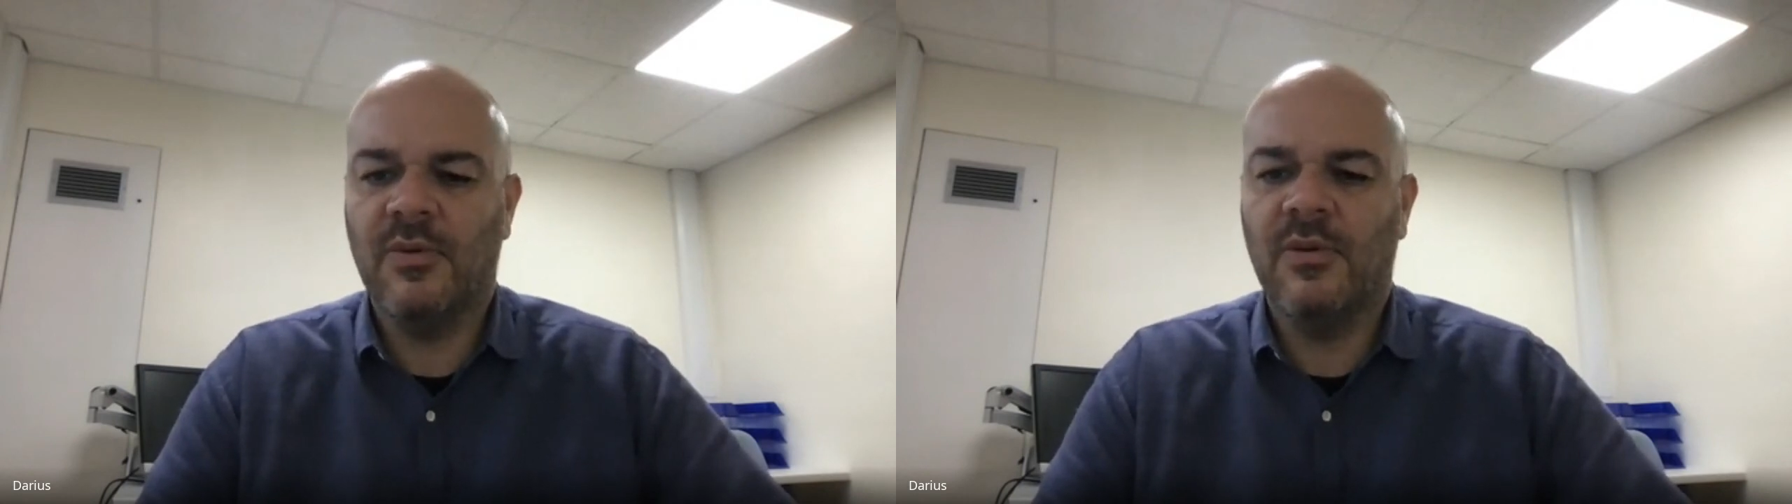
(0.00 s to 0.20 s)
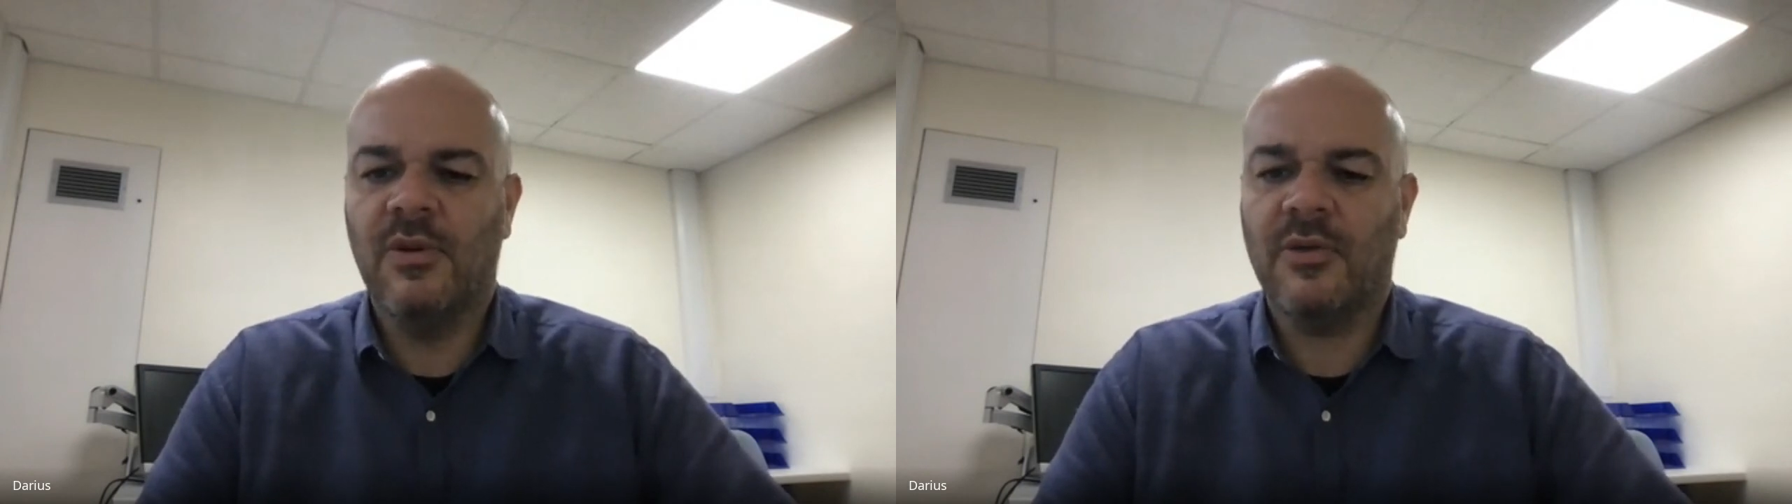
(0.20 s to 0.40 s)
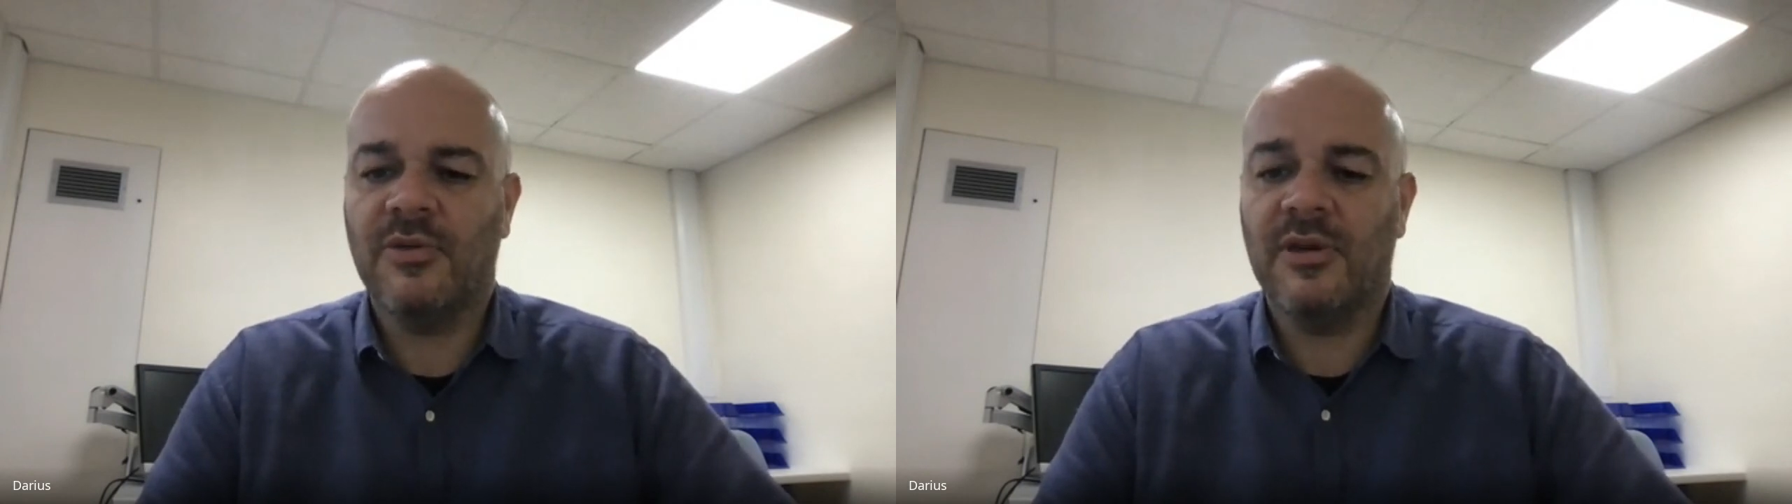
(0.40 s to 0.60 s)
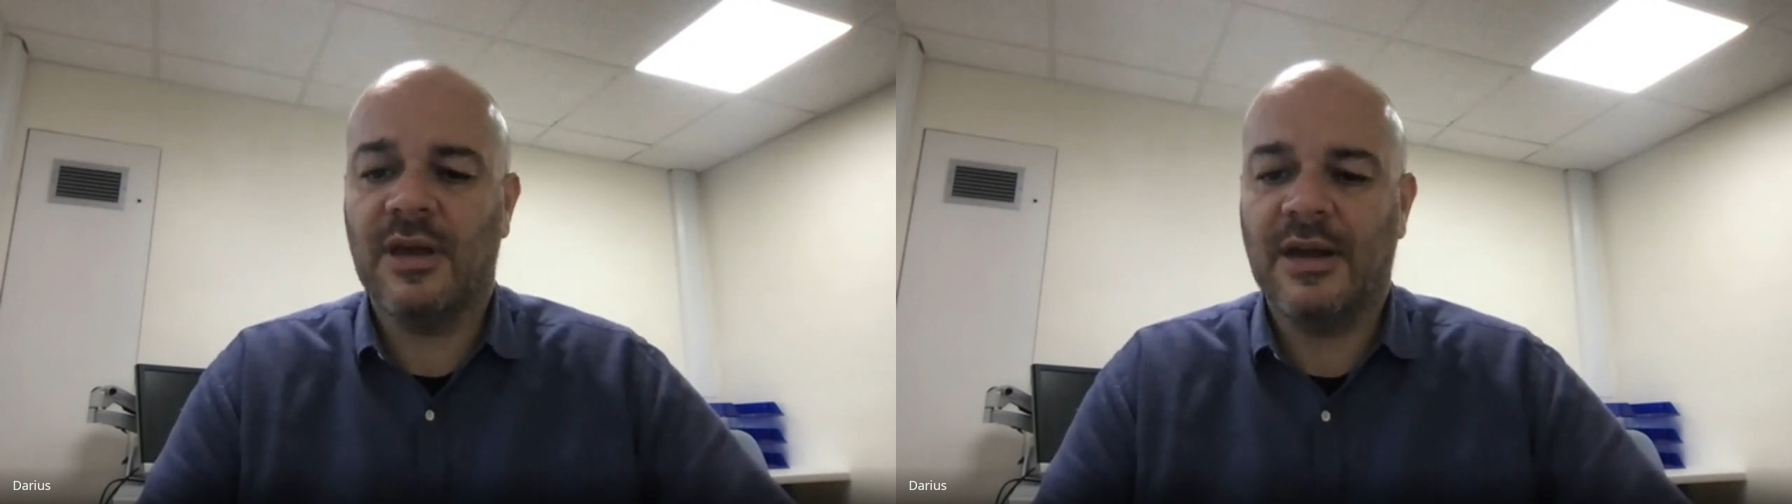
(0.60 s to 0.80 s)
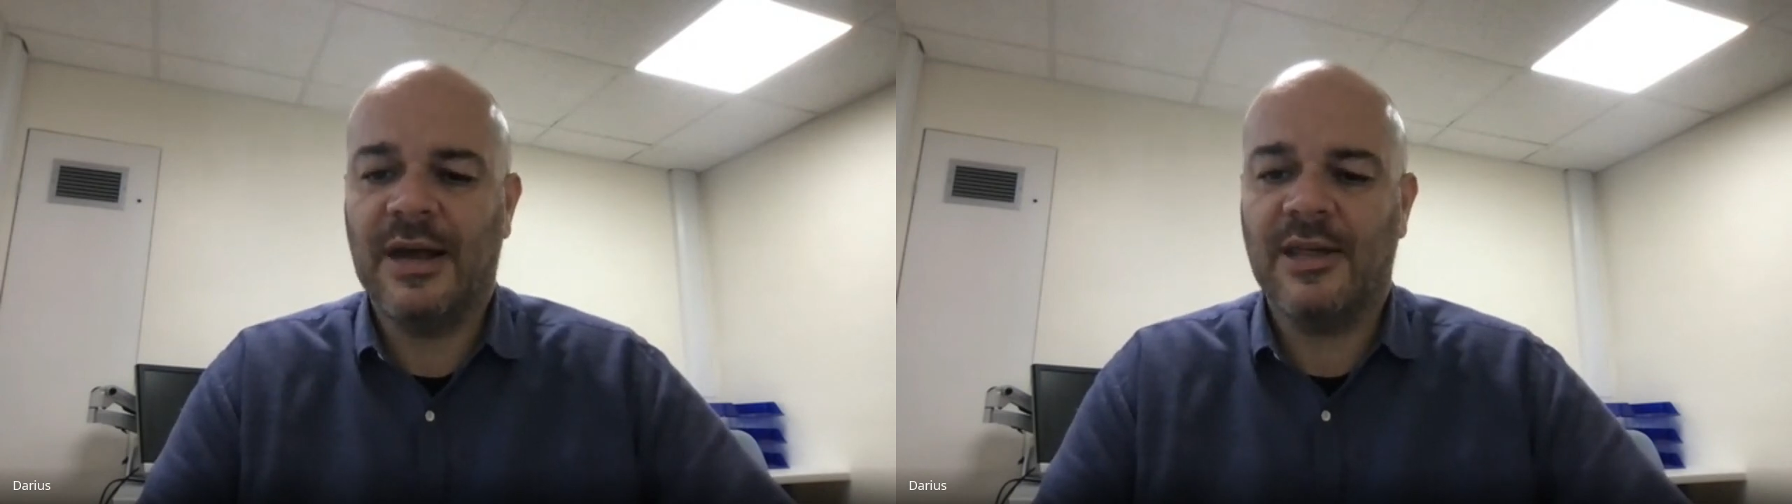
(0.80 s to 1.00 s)
not to
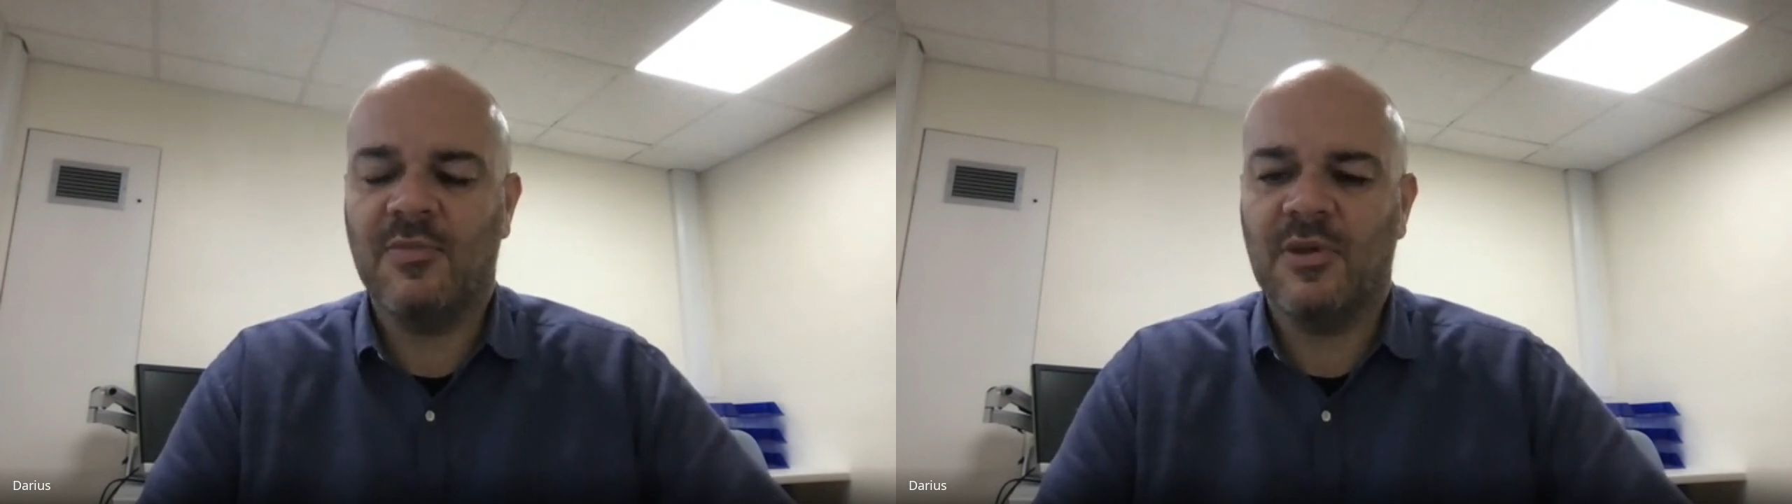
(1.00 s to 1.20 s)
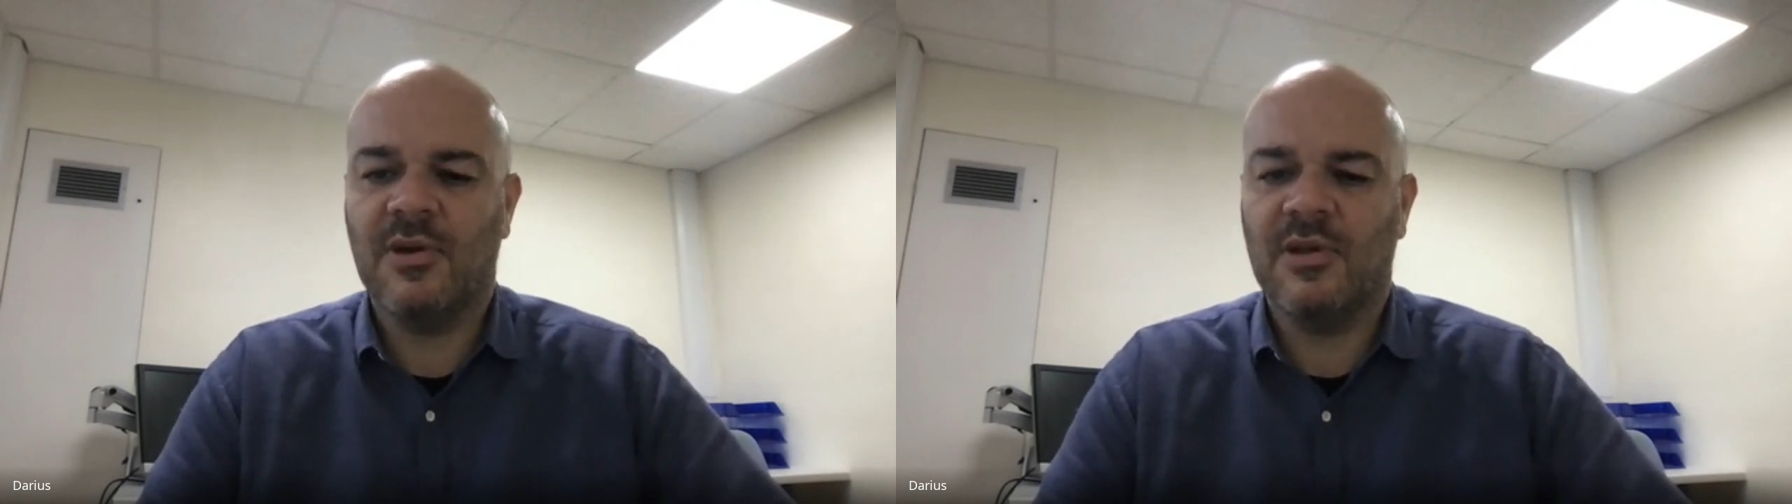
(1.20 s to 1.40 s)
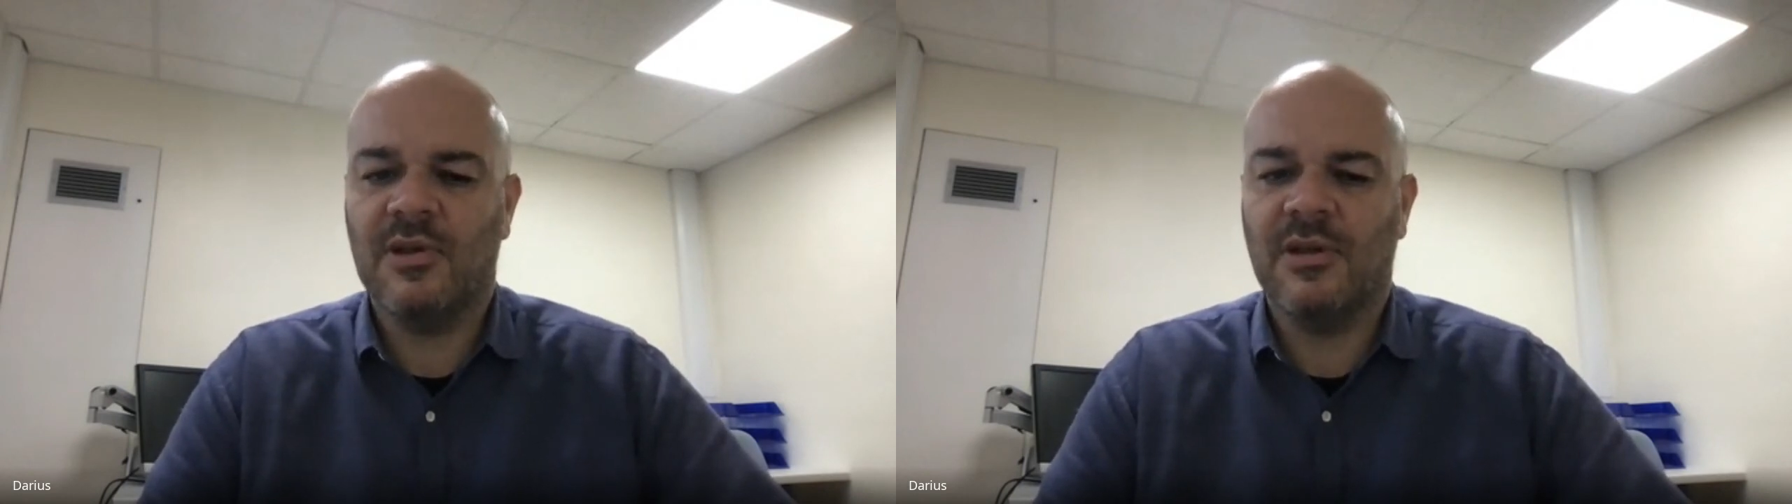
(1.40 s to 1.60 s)
get Aspergillus